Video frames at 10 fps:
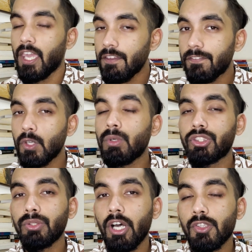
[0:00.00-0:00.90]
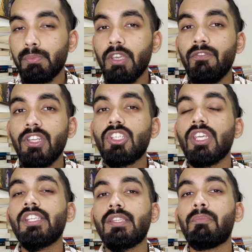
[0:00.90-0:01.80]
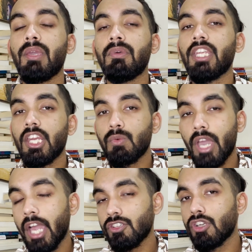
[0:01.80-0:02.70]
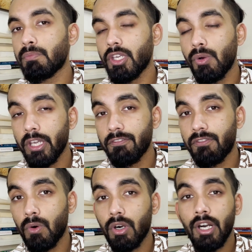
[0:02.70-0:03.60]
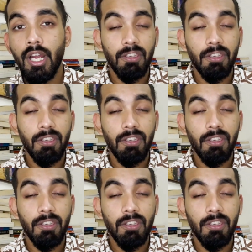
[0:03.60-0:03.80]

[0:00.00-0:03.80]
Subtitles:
If you were to ask me which is the payment gateway I should be going for,